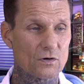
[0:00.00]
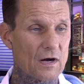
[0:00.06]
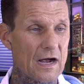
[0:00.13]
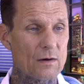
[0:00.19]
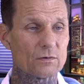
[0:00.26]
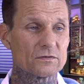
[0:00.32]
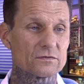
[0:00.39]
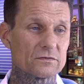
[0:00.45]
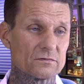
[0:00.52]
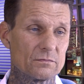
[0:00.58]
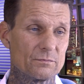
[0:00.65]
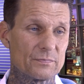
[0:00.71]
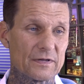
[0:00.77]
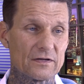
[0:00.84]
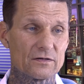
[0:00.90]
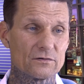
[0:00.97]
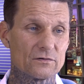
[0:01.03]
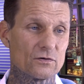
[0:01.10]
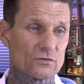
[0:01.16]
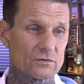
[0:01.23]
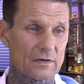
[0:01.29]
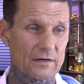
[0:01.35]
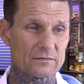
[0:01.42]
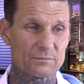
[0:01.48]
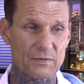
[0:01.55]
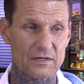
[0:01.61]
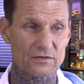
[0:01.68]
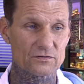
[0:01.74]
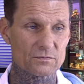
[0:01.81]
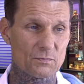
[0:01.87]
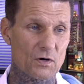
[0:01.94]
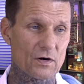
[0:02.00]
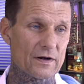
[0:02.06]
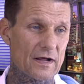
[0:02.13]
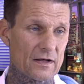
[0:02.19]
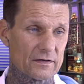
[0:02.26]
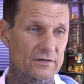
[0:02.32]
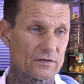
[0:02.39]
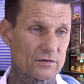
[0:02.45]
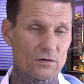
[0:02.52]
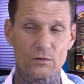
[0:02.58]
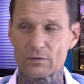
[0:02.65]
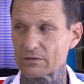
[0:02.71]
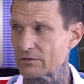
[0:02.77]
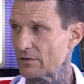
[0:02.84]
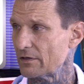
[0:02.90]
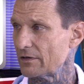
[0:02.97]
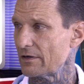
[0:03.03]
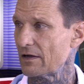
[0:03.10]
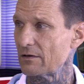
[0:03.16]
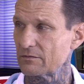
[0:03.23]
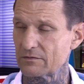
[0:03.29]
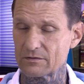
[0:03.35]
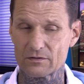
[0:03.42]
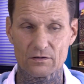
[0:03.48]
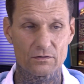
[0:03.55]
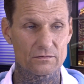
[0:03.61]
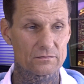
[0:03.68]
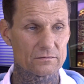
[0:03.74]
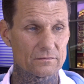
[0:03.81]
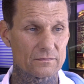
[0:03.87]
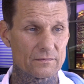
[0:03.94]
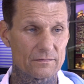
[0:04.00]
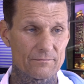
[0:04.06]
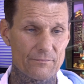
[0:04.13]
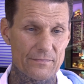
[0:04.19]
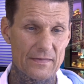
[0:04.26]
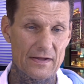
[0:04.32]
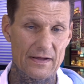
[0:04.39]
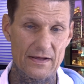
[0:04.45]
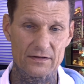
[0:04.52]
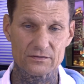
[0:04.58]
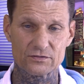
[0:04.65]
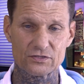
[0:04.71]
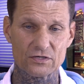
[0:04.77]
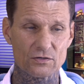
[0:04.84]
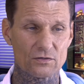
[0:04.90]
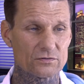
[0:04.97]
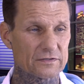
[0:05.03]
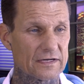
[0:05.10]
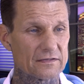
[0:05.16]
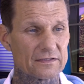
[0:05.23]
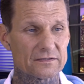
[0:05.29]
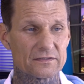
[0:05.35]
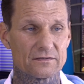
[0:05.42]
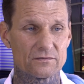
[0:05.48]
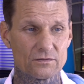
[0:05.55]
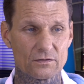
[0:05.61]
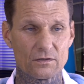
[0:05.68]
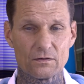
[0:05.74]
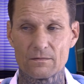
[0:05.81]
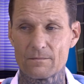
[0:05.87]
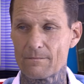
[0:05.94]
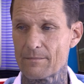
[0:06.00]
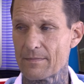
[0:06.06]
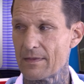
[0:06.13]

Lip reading: I was being a smart aleck, you know, with her, and and she goes, hey, listen, you know,